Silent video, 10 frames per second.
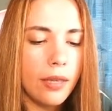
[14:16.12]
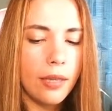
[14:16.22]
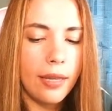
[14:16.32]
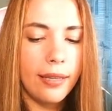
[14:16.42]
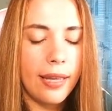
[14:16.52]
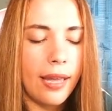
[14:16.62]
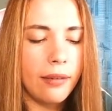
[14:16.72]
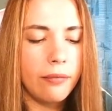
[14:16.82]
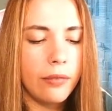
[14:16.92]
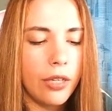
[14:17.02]

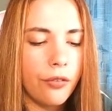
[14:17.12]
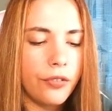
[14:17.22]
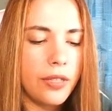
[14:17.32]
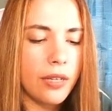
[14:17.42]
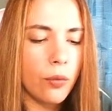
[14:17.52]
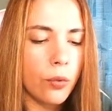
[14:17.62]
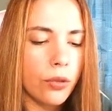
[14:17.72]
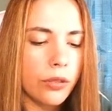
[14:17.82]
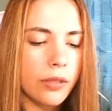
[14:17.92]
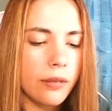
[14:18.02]
Again, none of these are
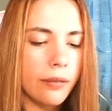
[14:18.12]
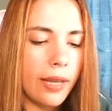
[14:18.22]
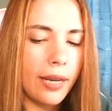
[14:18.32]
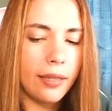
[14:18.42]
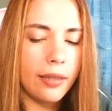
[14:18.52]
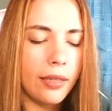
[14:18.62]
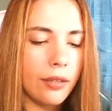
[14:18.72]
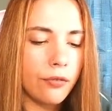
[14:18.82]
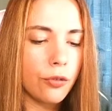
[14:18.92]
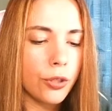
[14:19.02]
worth anything,
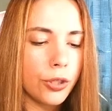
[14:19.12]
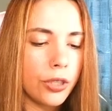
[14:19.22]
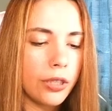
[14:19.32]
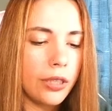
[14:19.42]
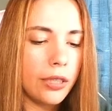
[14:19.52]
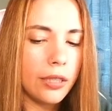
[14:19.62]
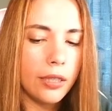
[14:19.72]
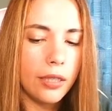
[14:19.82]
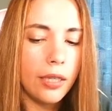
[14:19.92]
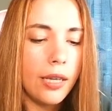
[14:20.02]
unfortunately.
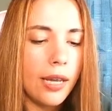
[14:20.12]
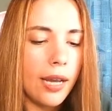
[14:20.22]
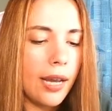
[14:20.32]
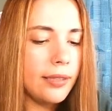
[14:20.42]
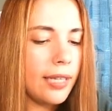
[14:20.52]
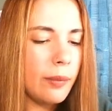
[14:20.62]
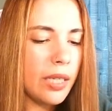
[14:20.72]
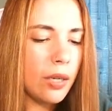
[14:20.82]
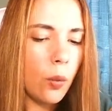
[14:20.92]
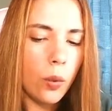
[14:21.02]
Let me
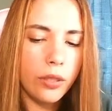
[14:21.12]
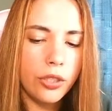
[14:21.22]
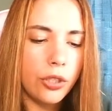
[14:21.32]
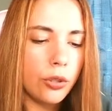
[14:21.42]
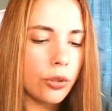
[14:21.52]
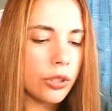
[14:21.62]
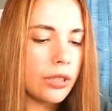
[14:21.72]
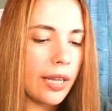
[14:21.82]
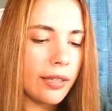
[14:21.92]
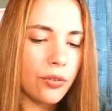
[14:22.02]
know what you usually
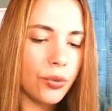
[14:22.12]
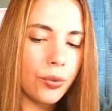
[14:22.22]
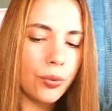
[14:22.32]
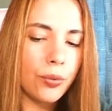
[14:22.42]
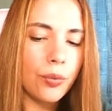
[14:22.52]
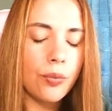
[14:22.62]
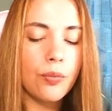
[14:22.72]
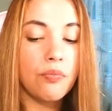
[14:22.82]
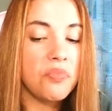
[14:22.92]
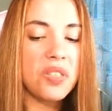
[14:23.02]
like to
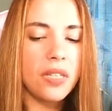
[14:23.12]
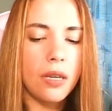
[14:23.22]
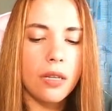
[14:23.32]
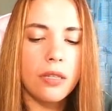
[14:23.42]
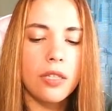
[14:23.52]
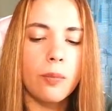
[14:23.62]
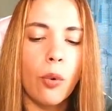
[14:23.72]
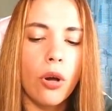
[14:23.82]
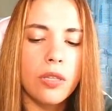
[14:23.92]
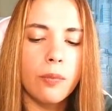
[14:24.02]
see in these
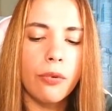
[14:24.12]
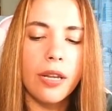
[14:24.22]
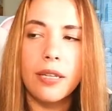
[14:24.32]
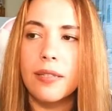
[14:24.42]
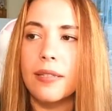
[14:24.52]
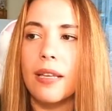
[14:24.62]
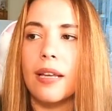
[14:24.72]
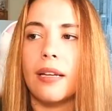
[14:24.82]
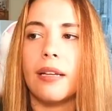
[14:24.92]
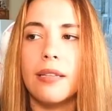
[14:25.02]
box breaks,
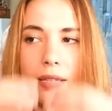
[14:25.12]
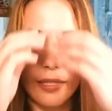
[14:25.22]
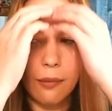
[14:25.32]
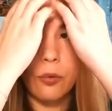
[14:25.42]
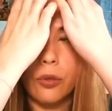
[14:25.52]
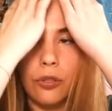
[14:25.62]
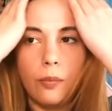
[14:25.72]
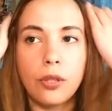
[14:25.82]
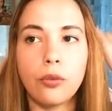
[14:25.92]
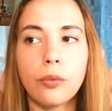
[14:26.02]
since I'm going to
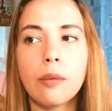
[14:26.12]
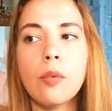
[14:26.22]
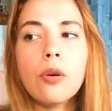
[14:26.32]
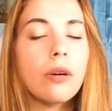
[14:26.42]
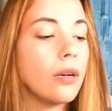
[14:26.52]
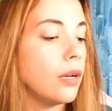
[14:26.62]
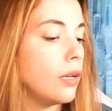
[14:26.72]
be doing more.